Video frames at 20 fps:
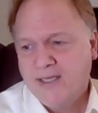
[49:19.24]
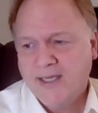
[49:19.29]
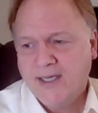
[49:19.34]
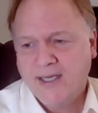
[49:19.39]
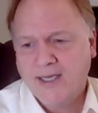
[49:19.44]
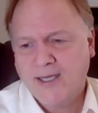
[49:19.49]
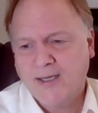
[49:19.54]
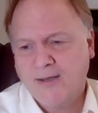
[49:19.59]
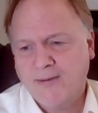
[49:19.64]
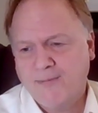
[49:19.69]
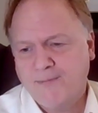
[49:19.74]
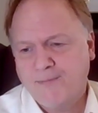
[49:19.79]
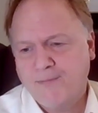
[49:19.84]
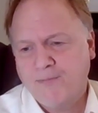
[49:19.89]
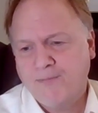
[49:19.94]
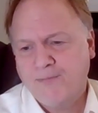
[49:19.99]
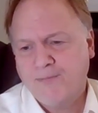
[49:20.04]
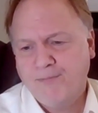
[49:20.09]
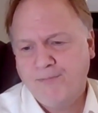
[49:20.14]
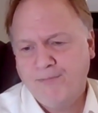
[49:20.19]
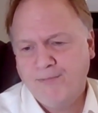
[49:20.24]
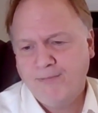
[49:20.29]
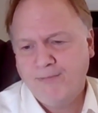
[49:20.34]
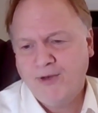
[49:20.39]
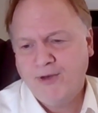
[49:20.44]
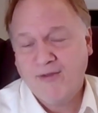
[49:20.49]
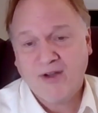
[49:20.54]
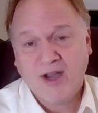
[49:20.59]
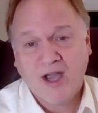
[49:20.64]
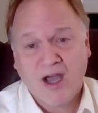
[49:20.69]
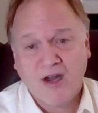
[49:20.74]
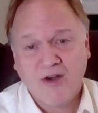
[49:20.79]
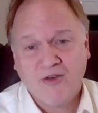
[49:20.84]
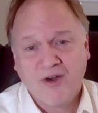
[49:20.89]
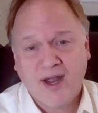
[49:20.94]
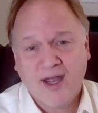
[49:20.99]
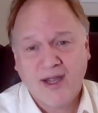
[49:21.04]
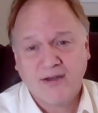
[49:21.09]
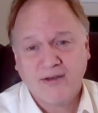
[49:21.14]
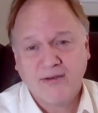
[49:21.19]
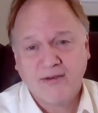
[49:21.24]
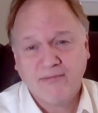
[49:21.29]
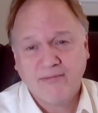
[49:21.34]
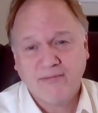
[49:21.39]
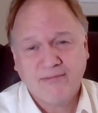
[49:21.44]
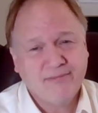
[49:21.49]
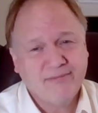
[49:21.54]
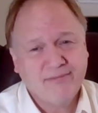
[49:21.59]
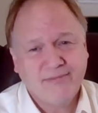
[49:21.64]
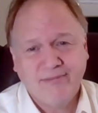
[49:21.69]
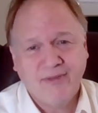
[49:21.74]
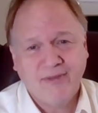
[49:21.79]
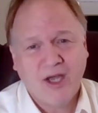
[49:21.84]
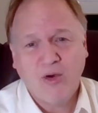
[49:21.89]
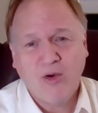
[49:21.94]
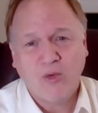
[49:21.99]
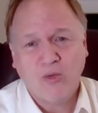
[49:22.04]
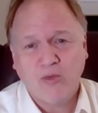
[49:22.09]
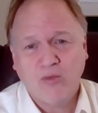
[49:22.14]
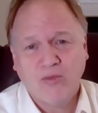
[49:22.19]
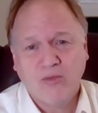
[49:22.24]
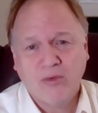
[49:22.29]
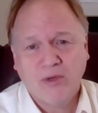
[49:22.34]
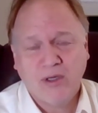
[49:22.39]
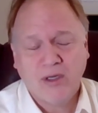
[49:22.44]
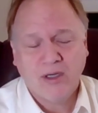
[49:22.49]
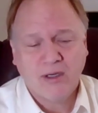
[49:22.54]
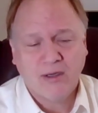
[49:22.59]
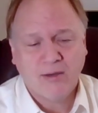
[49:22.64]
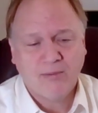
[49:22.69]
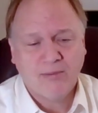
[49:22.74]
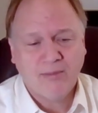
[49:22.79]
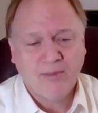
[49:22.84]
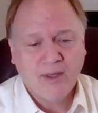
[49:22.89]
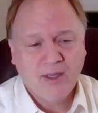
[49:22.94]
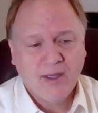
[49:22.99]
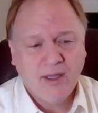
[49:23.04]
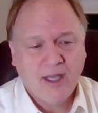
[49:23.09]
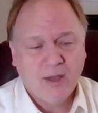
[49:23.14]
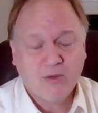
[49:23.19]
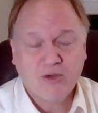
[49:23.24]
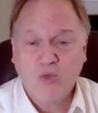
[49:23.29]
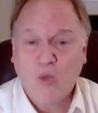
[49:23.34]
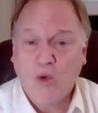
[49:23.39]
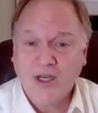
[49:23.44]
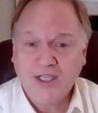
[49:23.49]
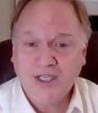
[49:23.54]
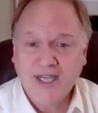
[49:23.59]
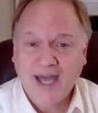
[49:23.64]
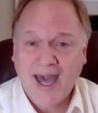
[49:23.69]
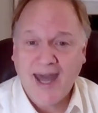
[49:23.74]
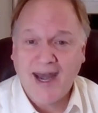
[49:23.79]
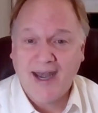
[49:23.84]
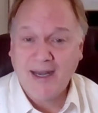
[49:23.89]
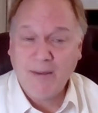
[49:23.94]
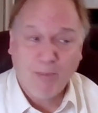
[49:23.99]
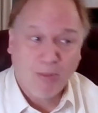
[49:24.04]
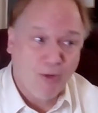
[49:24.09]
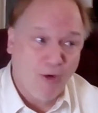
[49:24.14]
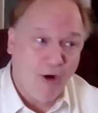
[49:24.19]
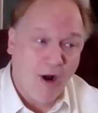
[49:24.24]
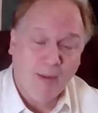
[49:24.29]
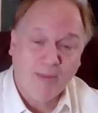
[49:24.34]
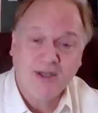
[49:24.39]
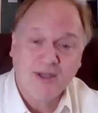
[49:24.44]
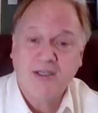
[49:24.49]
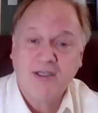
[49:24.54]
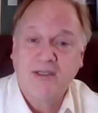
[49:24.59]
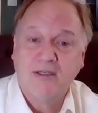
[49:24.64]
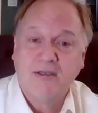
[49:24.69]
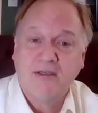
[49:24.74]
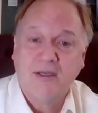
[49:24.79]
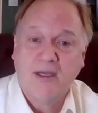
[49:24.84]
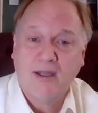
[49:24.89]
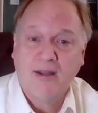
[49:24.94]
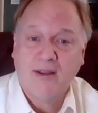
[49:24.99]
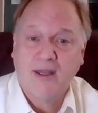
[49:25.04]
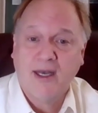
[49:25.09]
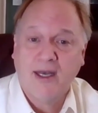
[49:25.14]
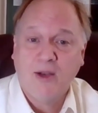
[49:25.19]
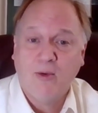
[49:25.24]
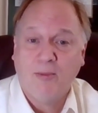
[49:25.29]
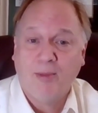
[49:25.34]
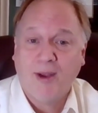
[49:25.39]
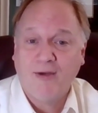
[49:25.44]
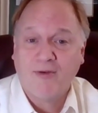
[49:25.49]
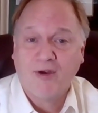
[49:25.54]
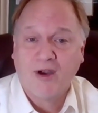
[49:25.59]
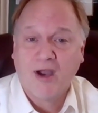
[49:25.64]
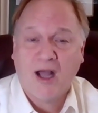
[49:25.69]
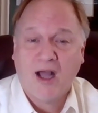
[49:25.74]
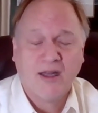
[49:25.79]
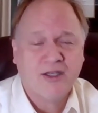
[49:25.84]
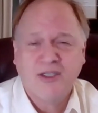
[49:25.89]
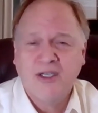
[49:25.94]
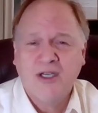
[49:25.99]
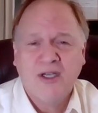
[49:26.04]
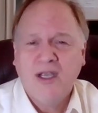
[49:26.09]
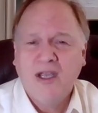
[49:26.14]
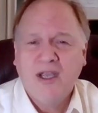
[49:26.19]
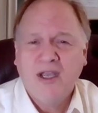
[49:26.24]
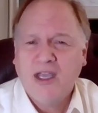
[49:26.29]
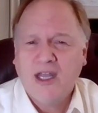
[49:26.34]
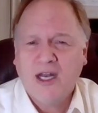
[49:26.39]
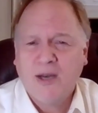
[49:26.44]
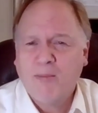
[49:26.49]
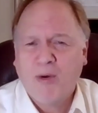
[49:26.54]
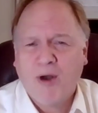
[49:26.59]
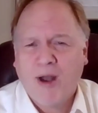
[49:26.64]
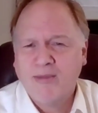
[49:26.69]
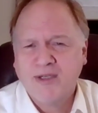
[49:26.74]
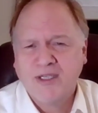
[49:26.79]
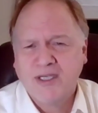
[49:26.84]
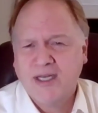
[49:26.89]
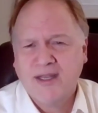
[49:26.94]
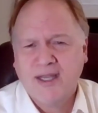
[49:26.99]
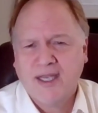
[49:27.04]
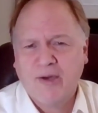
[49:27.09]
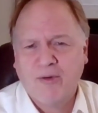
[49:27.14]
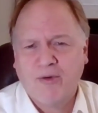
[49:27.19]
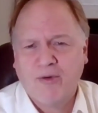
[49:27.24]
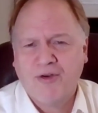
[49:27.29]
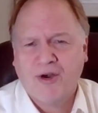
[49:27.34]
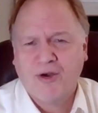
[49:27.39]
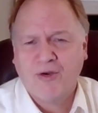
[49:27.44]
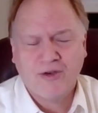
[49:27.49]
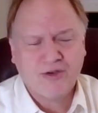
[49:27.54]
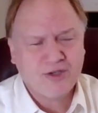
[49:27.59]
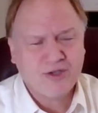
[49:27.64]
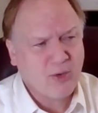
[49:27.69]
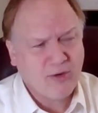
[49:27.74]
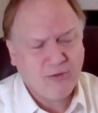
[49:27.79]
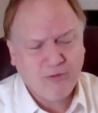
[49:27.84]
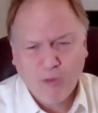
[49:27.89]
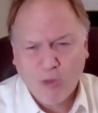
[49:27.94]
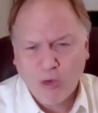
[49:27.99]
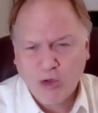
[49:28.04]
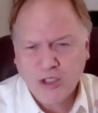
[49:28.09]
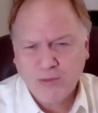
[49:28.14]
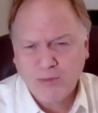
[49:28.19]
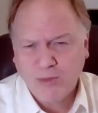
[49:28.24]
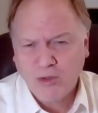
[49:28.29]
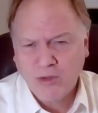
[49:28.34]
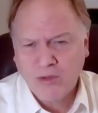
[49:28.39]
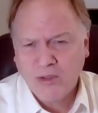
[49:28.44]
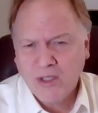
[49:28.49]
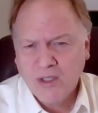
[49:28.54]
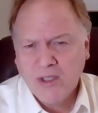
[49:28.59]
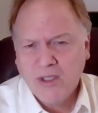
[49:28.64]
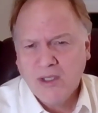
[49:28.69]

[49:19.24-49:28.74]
Do you have a contract? No. It was one-sided. He promised that he would pay for college. He didn't promise anything in return. There's no enforceable